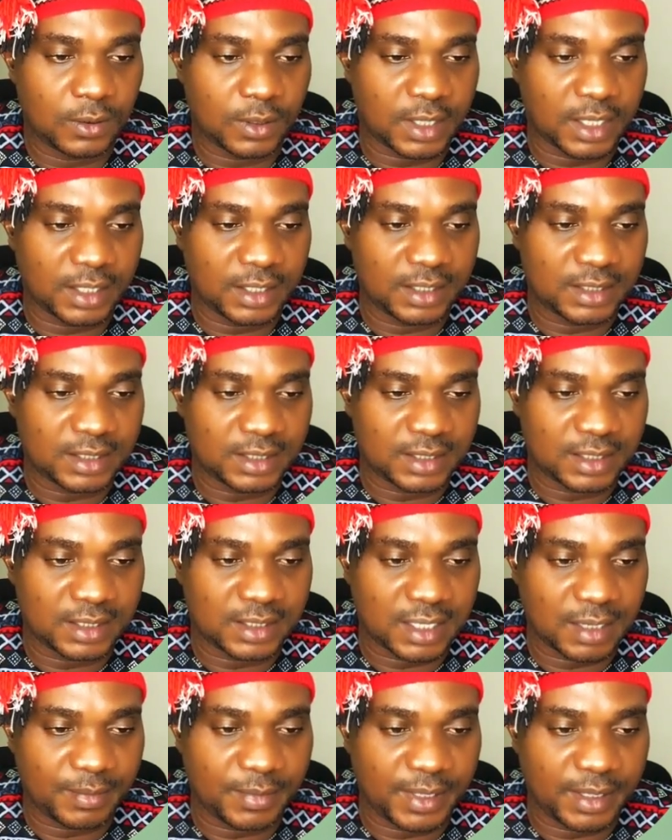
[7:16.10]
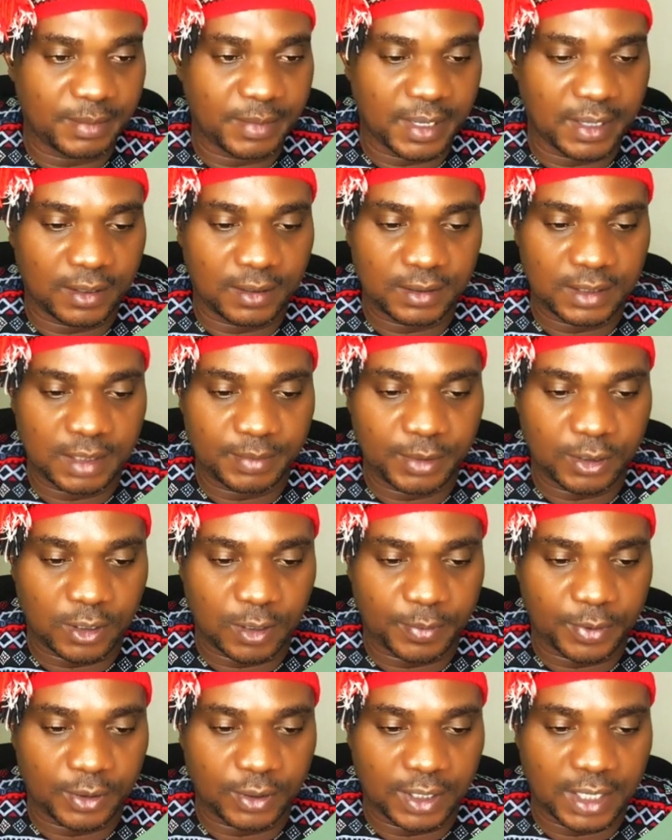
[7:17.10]
okay this is the same email let me
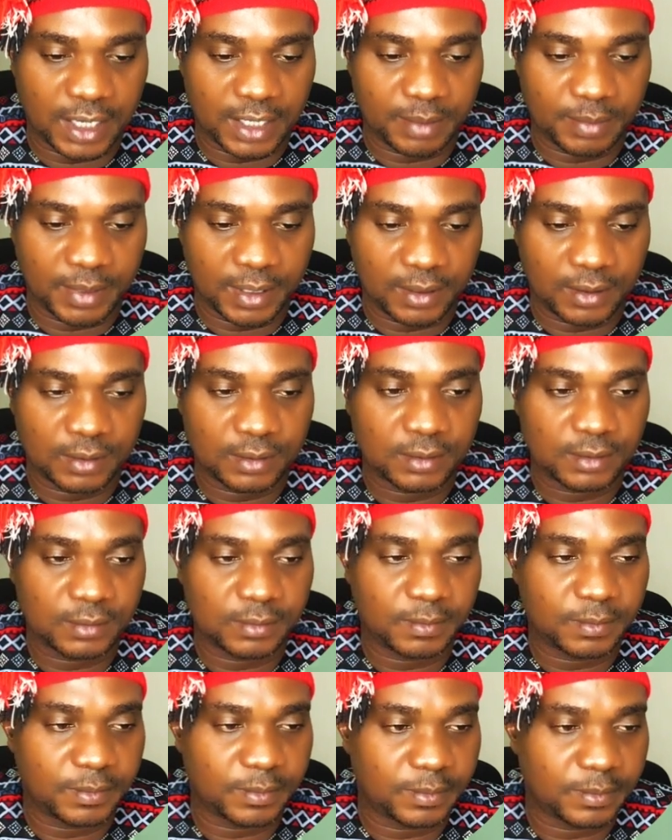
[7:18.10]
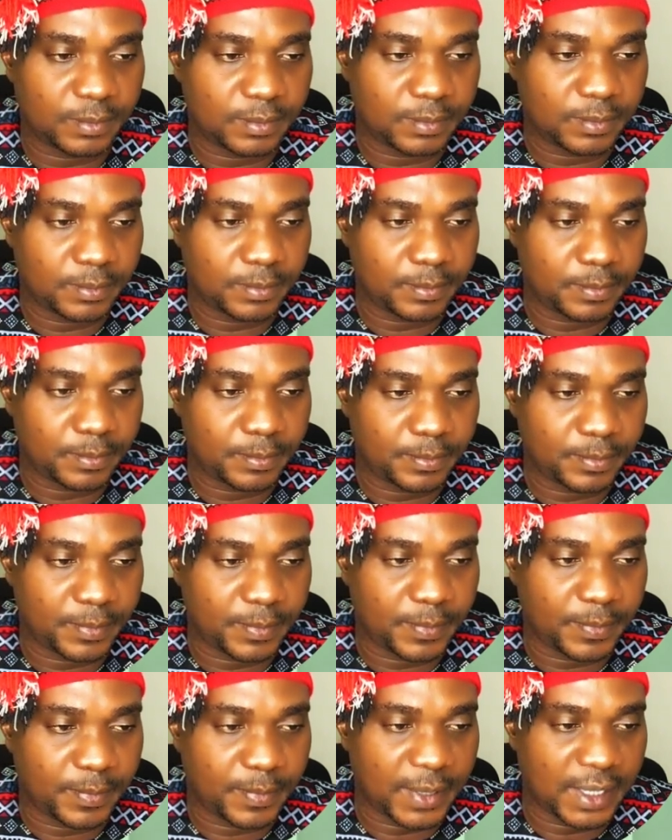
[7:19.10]
copy the other email
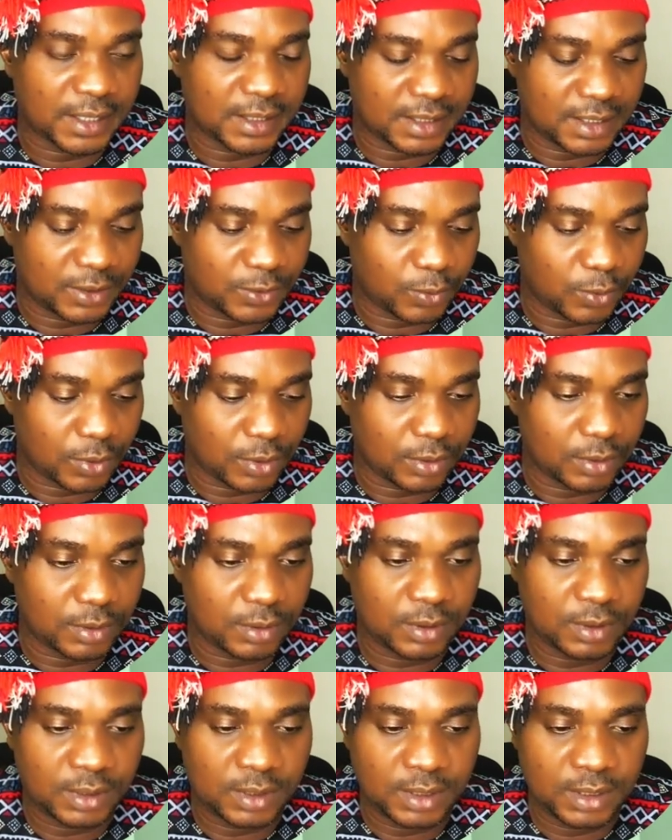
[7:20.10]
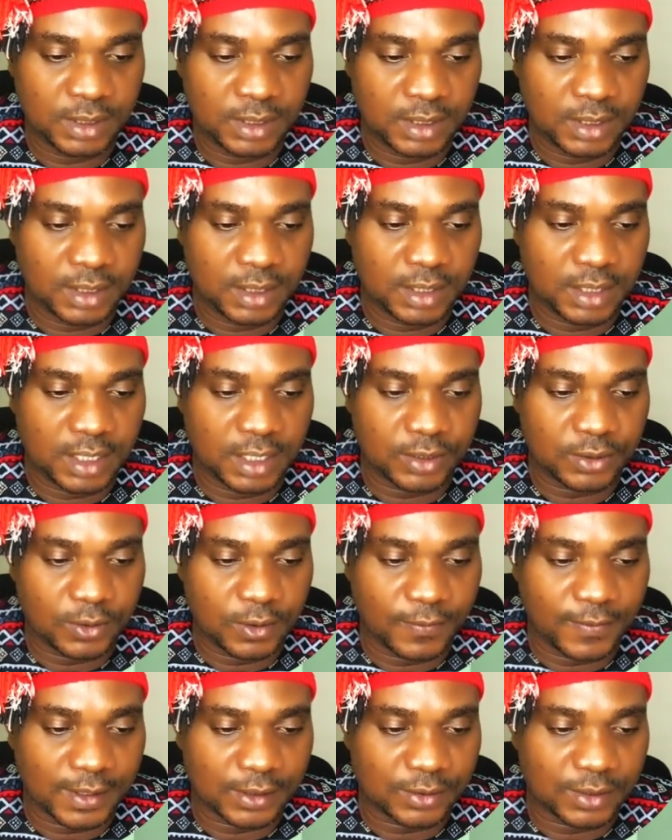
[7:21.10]
paste this one let's
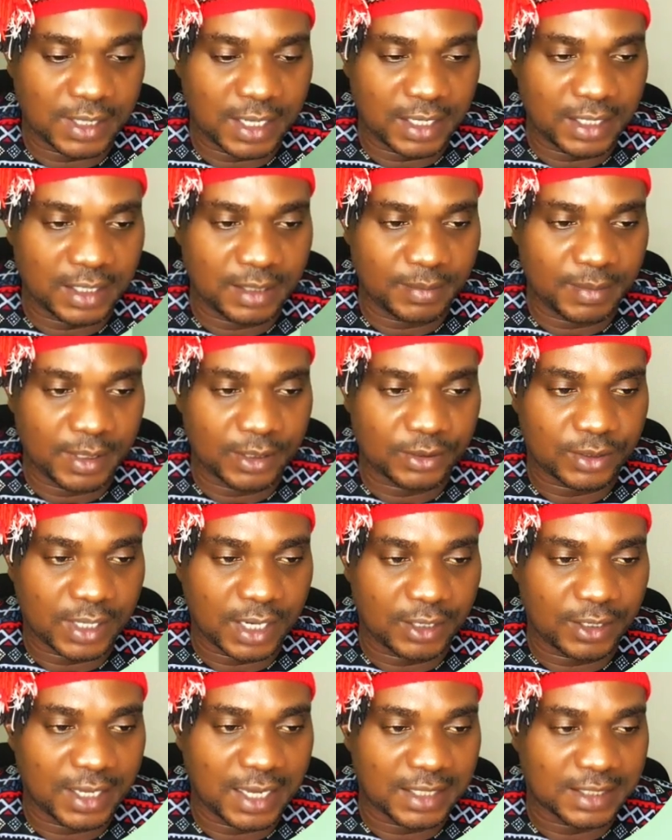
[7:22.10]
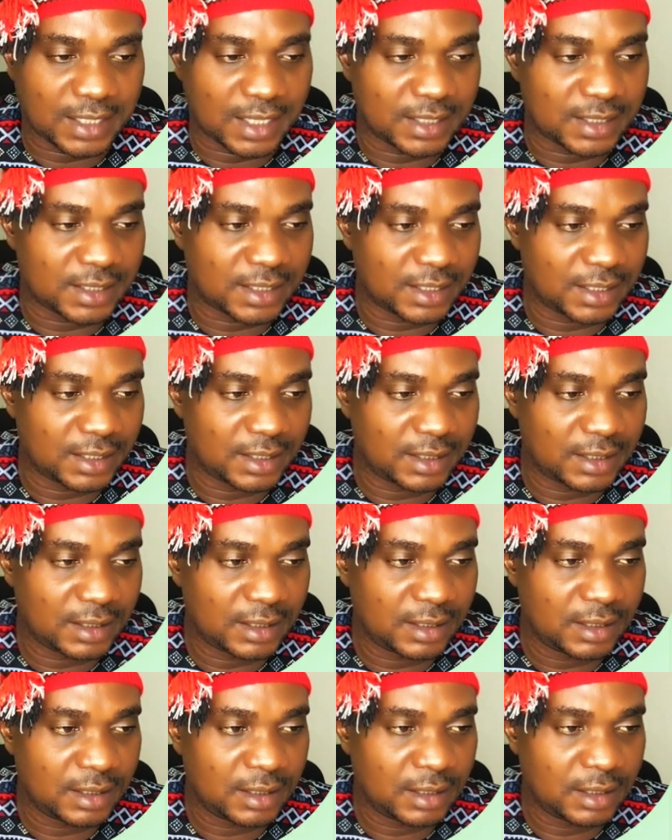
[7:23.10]
go over to that email so that you guys can see
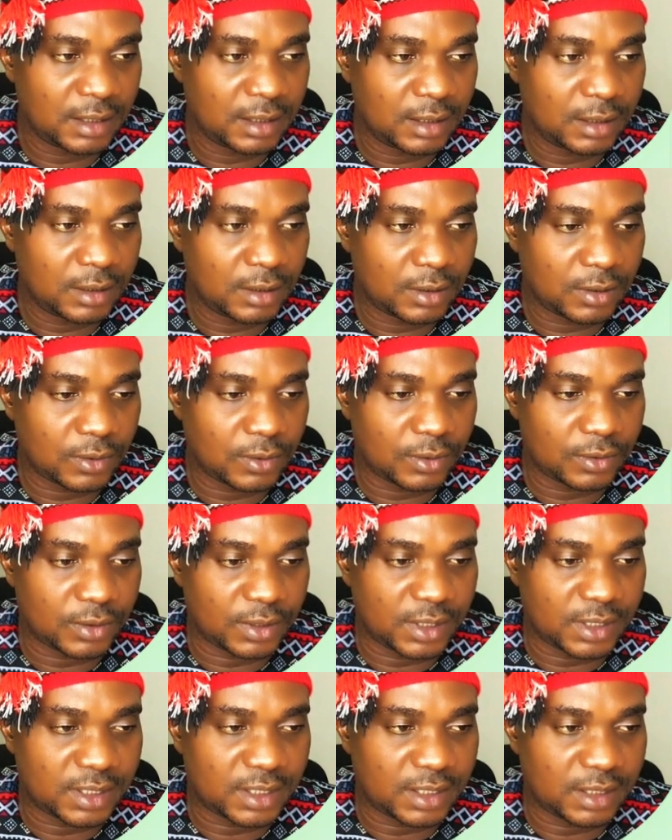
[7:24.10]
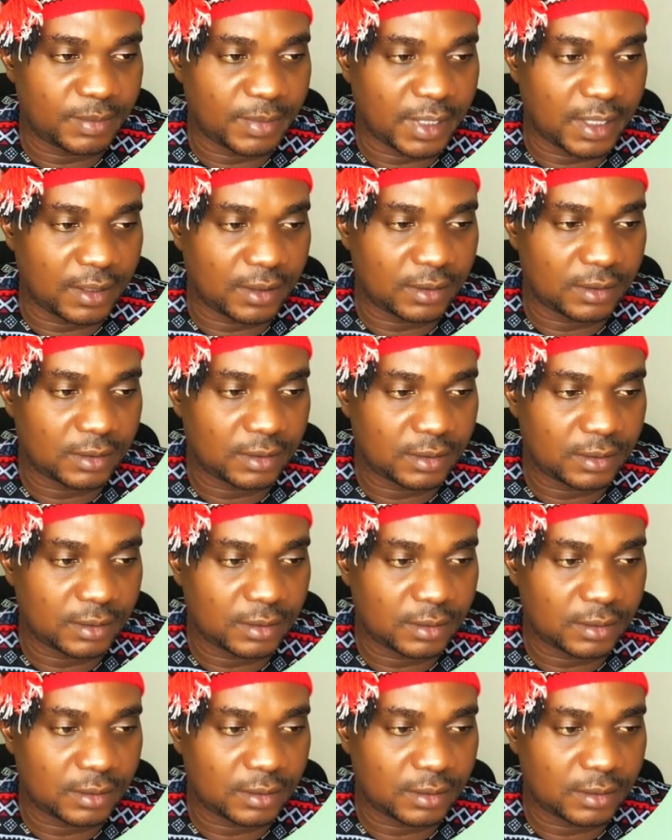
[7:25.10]
go to this email